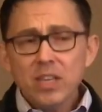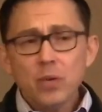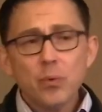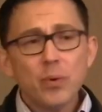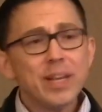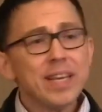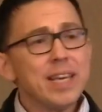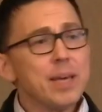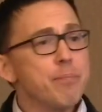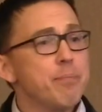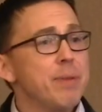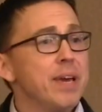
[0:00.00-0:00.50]
You
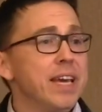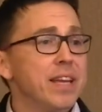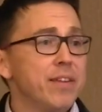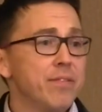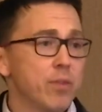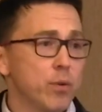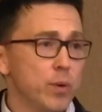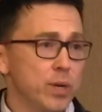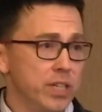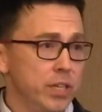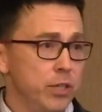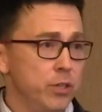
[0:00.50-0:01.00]
want to get
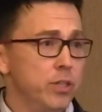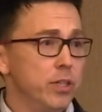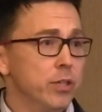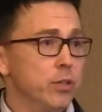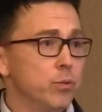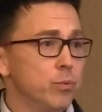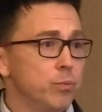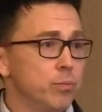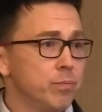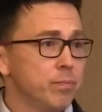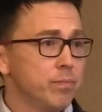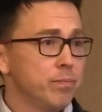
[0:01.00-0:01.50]
paid for what you
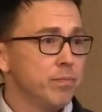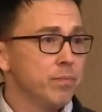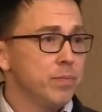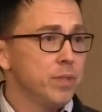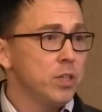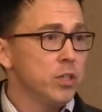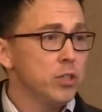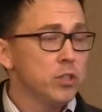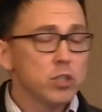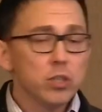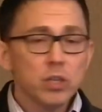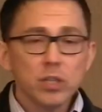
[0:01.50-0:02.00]
do.
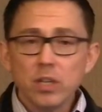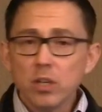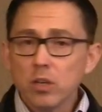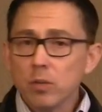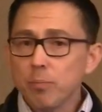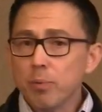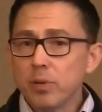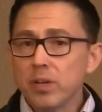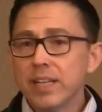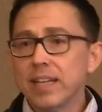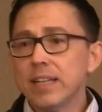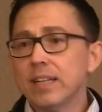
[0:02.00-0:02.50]
You're, do,
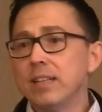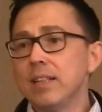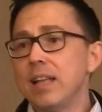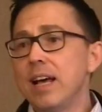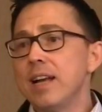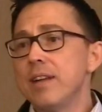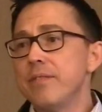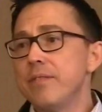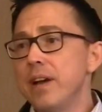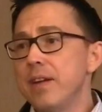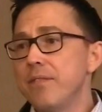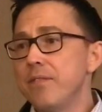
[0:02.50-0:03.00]
you're putting in a
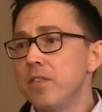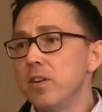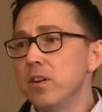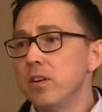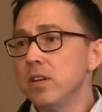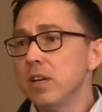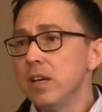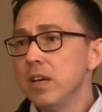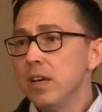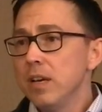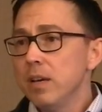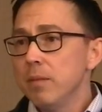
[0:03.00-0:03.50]
lot of
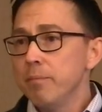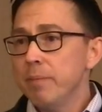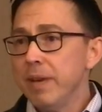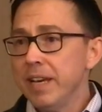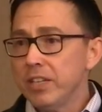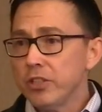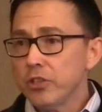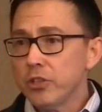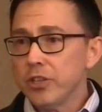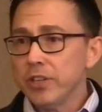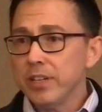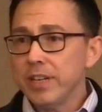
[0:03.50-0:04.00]
effort
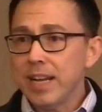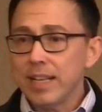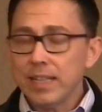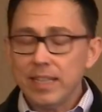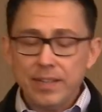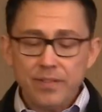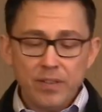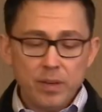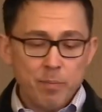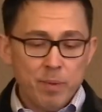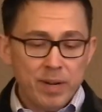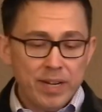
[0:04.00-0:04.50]
Make sure you're
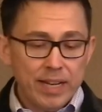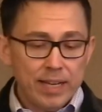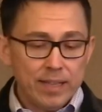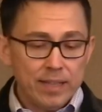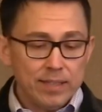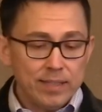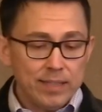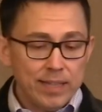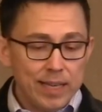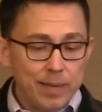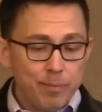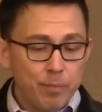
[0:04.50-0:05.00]
not leaving money
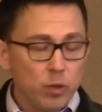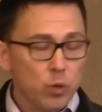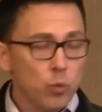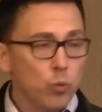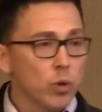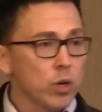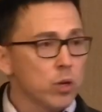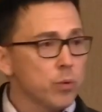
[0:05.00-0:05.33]
on the table.